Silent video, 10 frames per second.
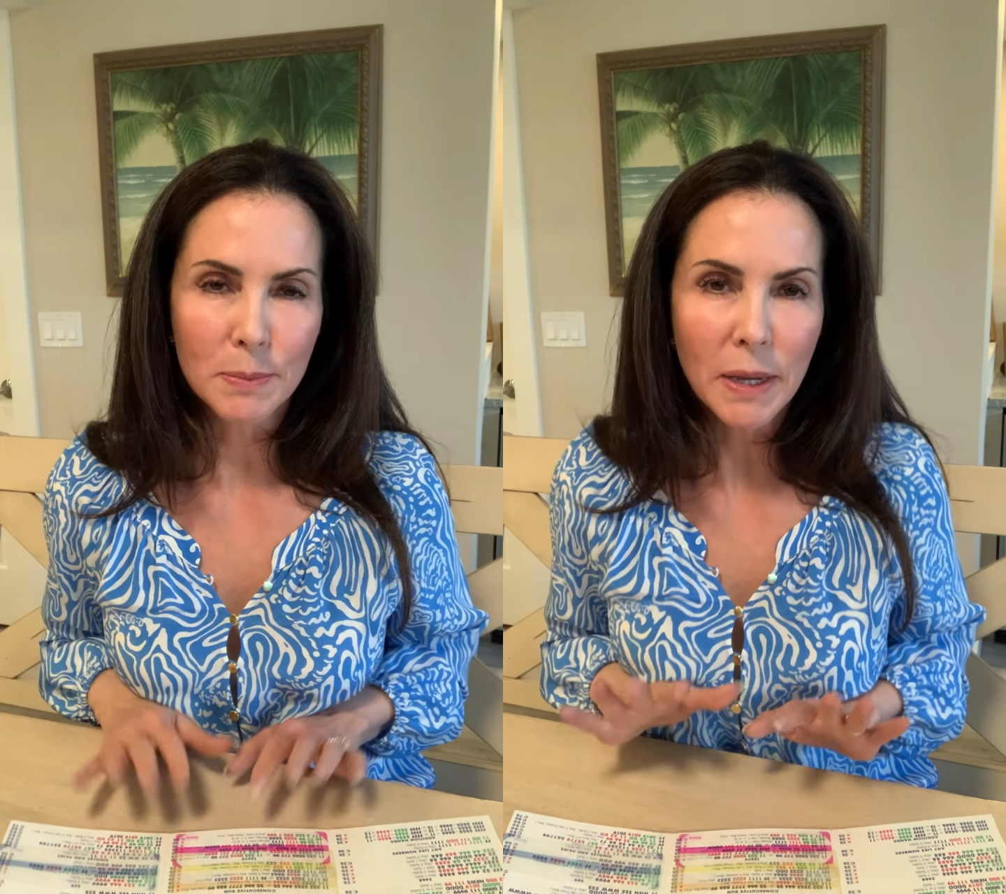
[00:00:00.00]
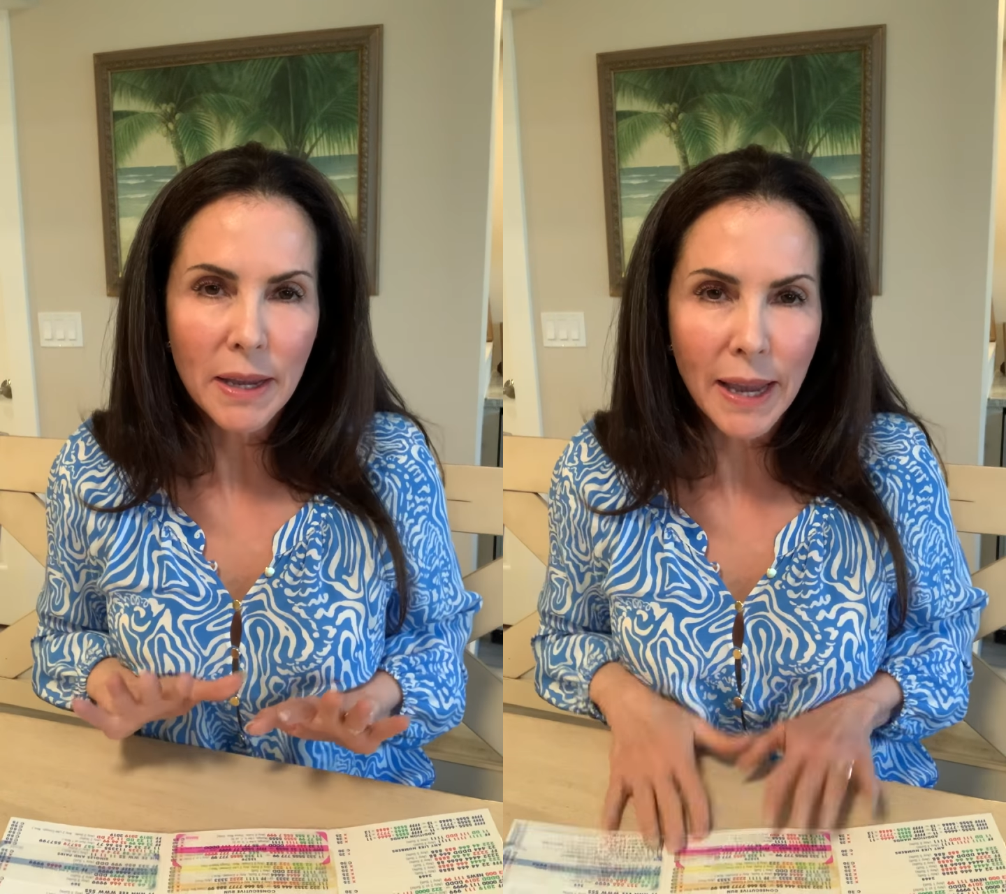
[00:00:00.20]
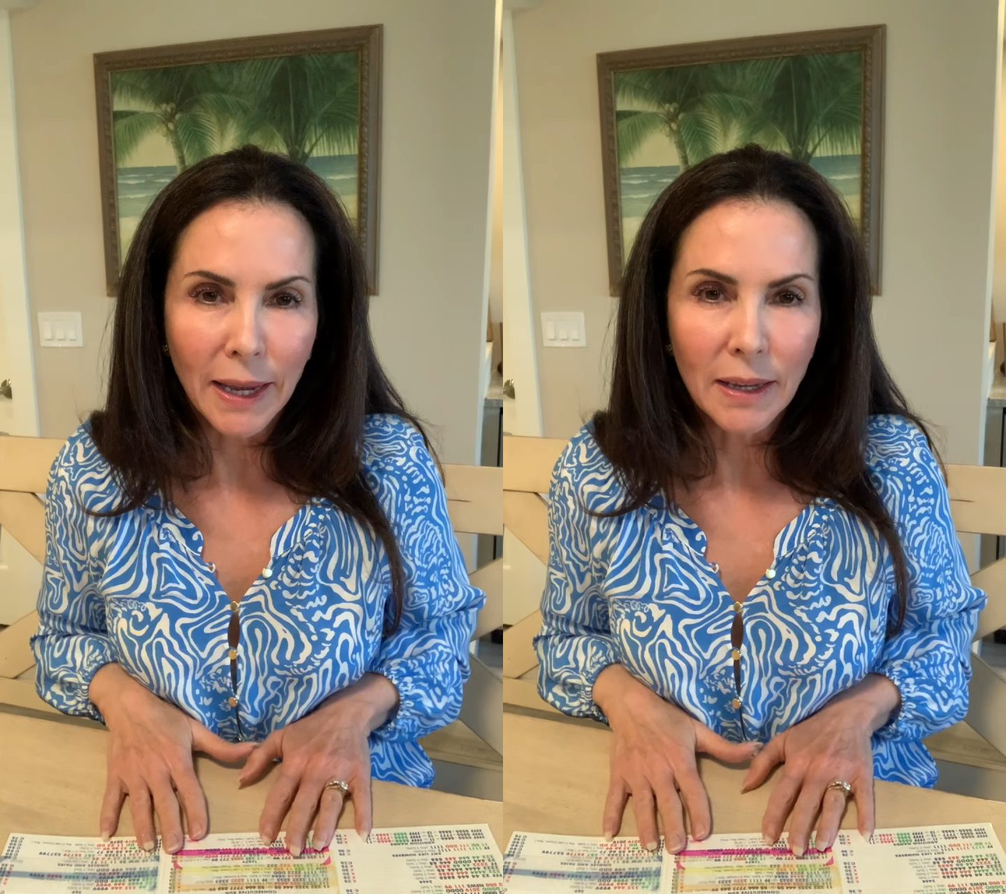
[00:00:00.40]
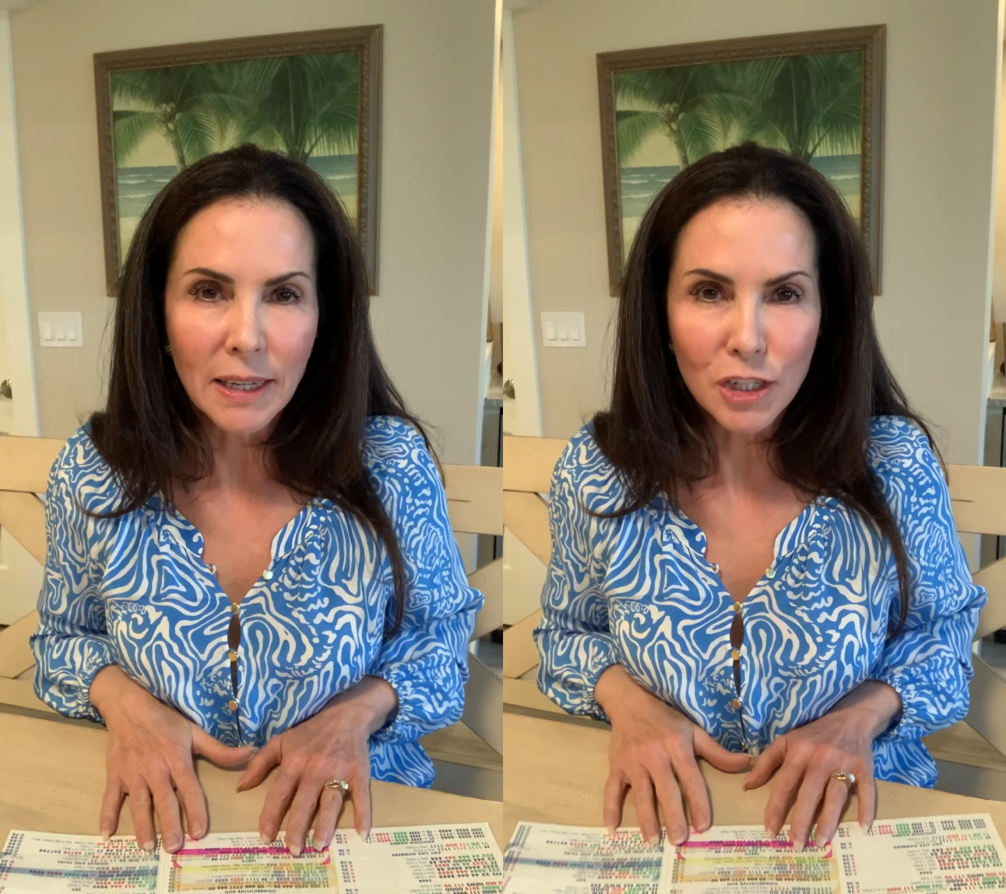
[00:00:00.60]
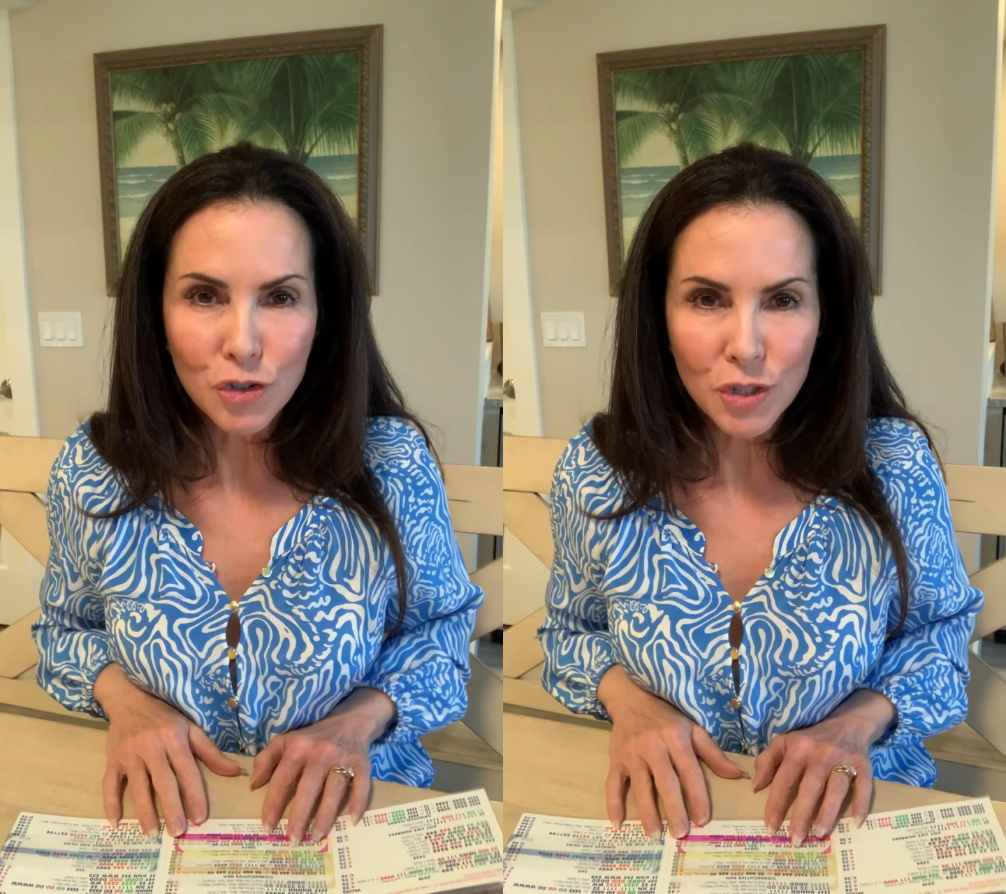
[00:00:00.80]
But hey,
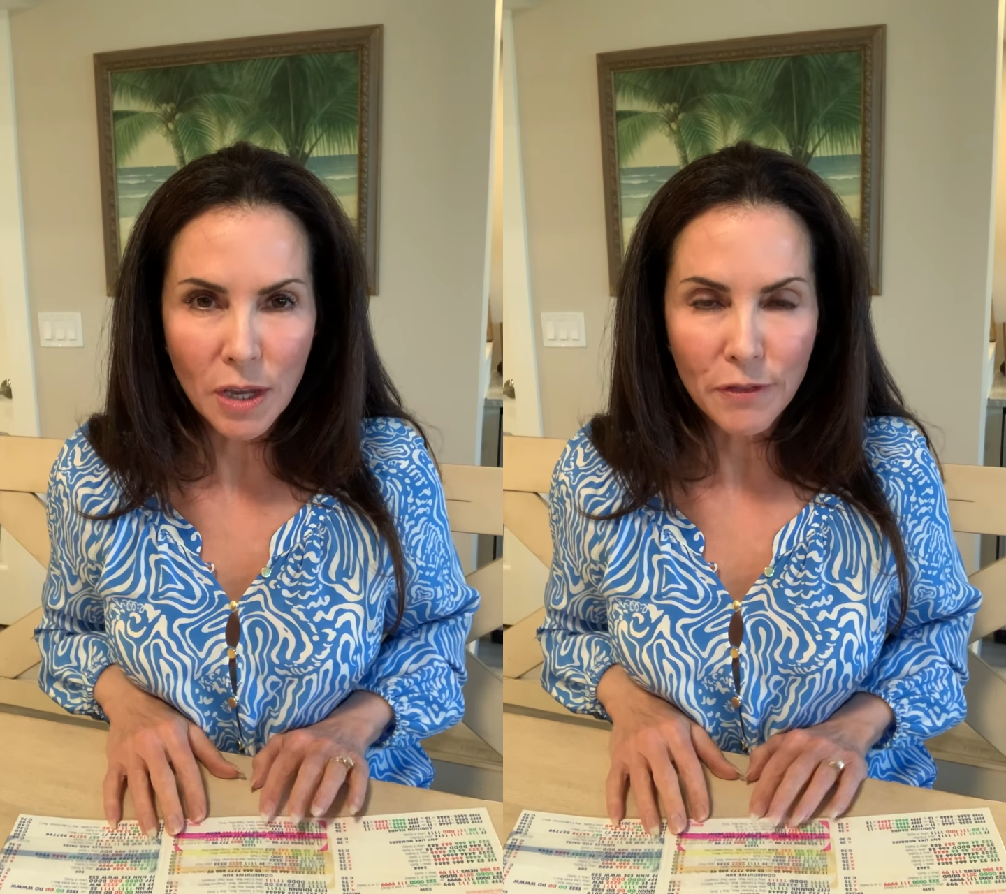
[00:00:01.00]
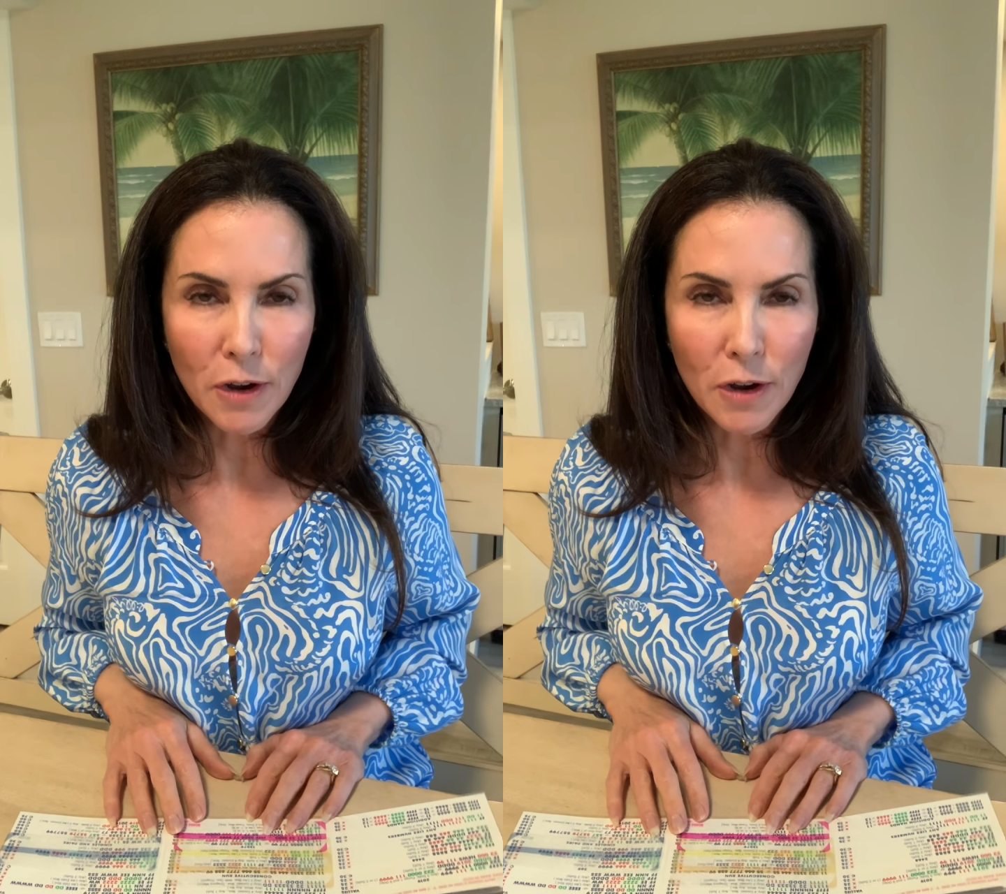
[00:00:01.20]
get yourself